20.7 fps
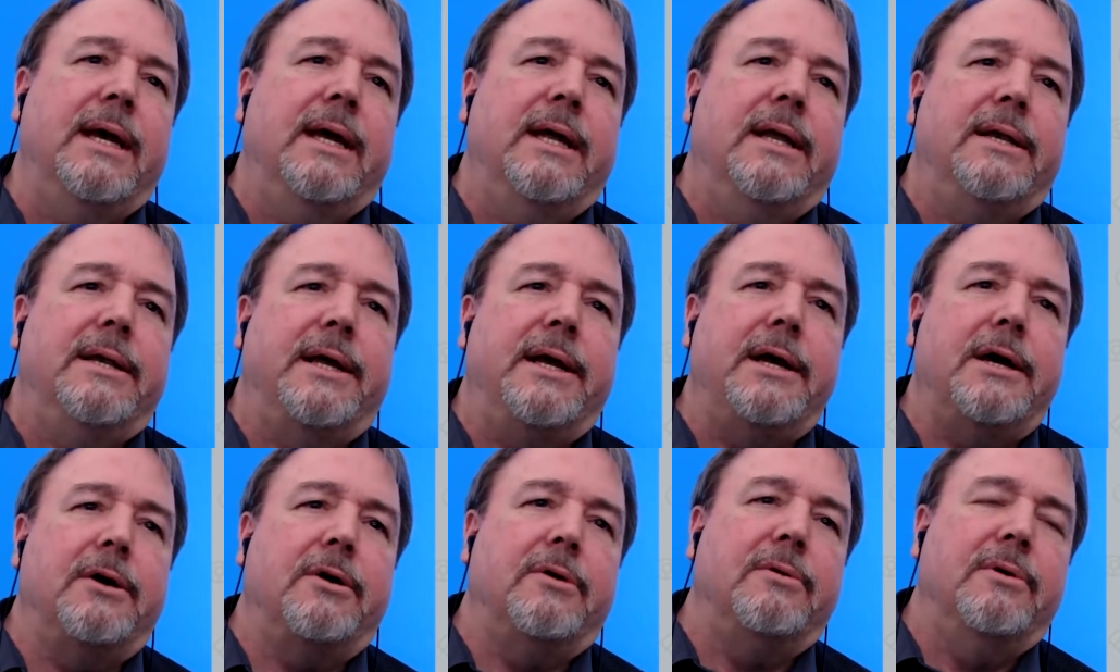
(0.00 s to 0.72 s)

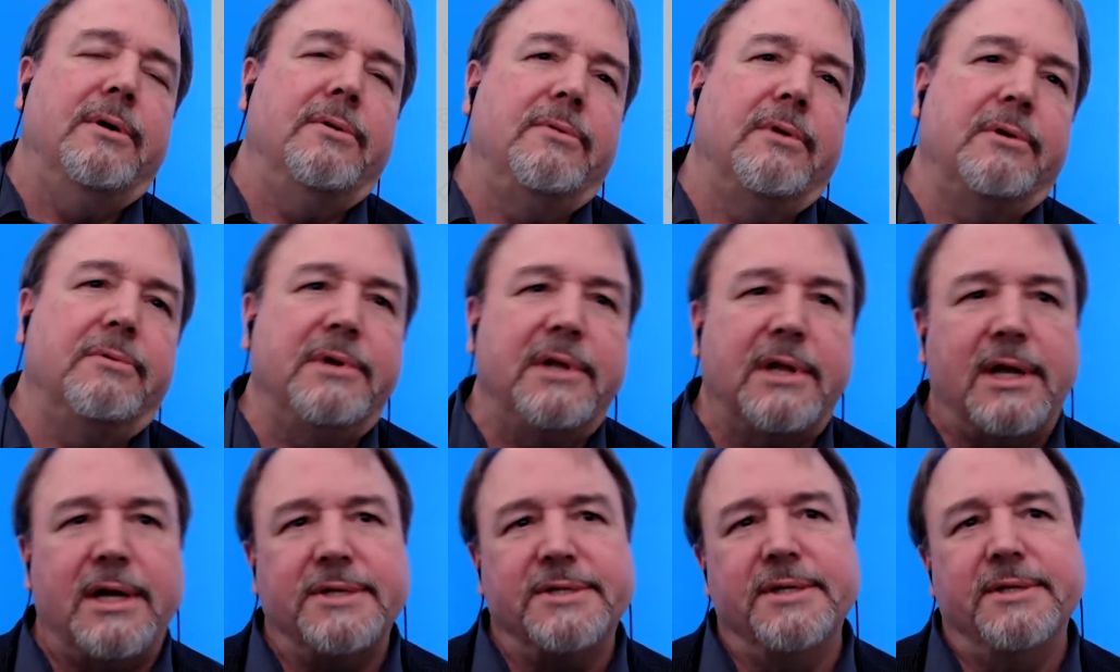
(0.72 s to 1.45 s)
Now we're
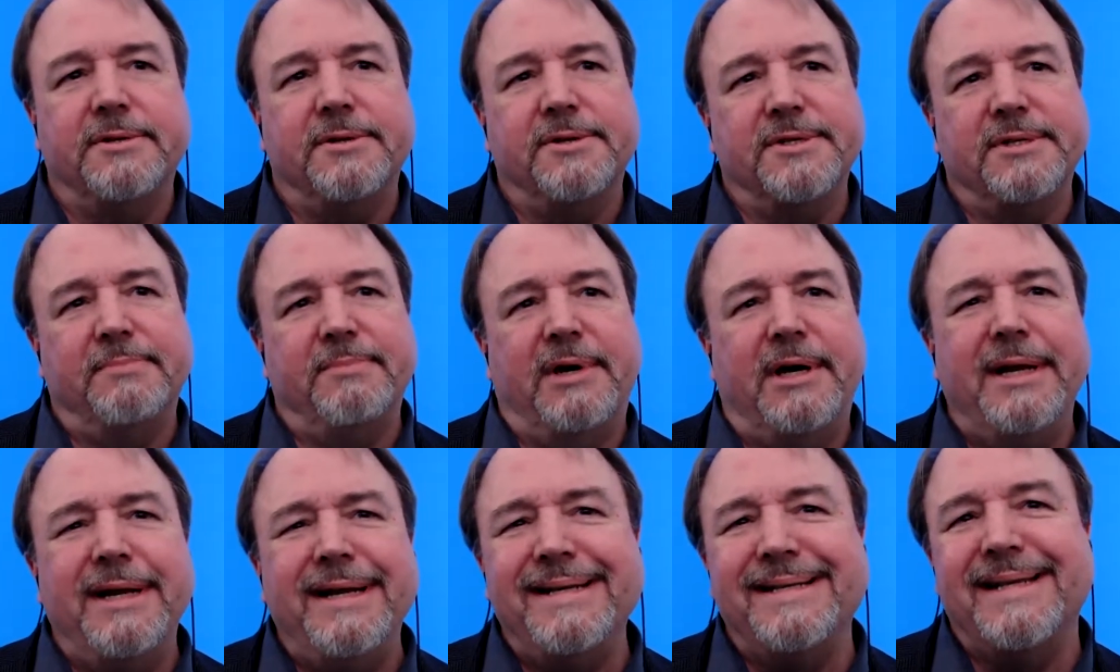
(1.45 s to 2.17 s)
realizing there's some
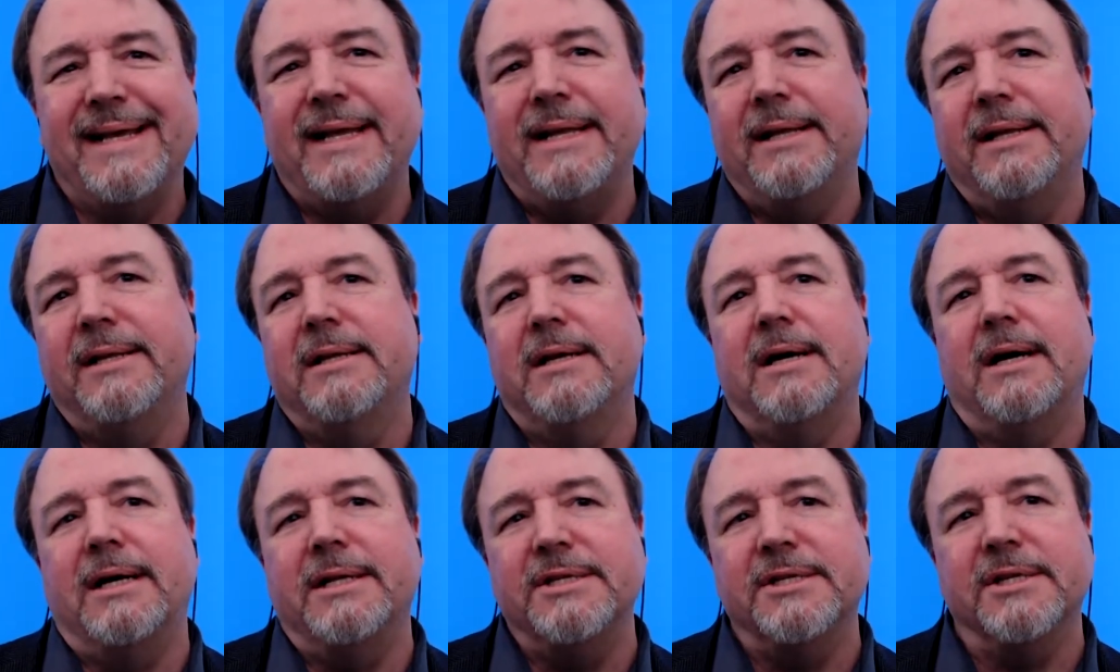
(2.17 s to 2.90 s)
unintended
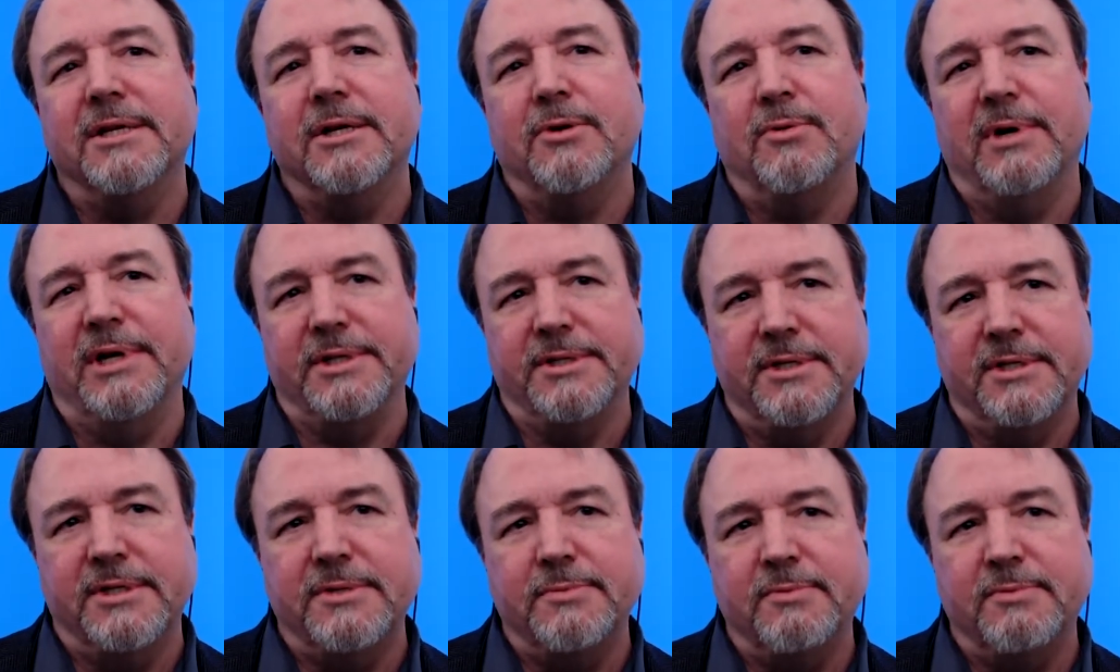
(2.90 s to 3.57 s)
consequences